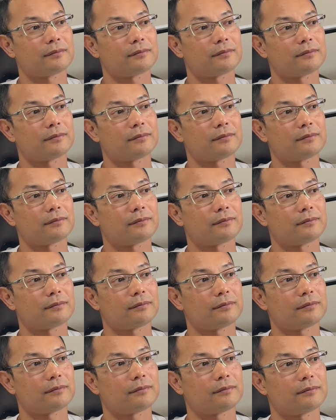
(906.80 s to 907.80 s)

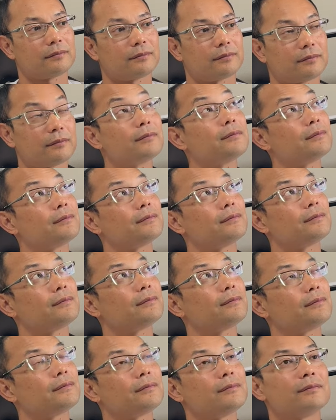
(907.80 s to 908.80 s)
Fantastic. You
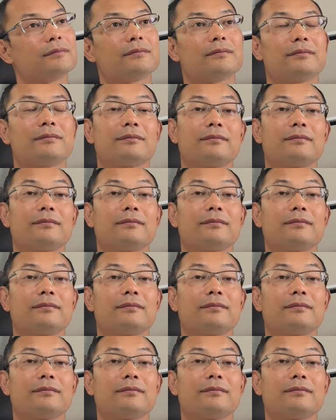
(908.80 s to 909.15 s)
said,